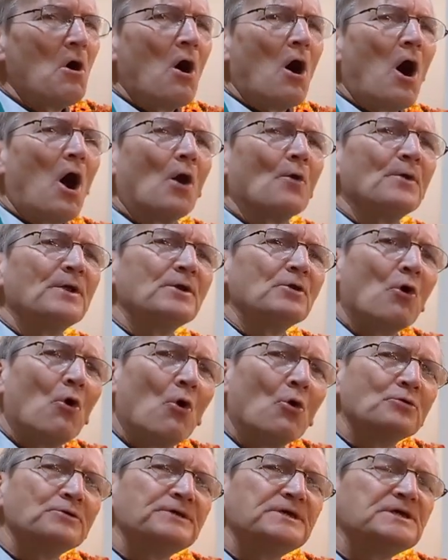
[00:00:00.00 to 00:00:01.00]
are in
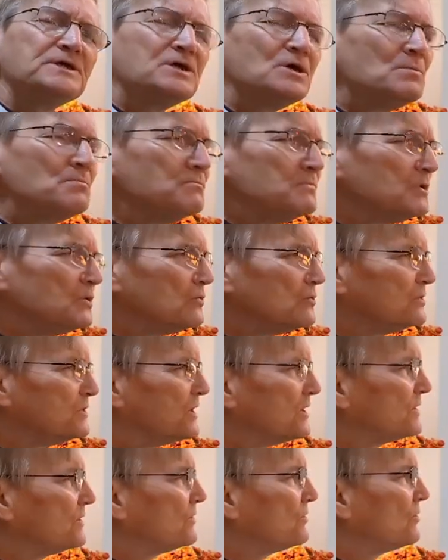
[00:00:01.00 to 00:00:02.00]
holy
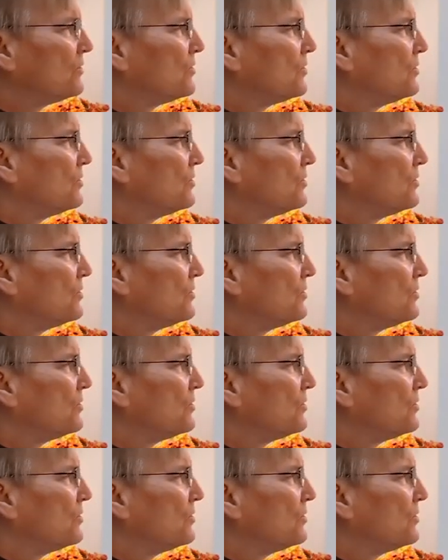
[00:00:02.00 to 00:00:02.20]
communion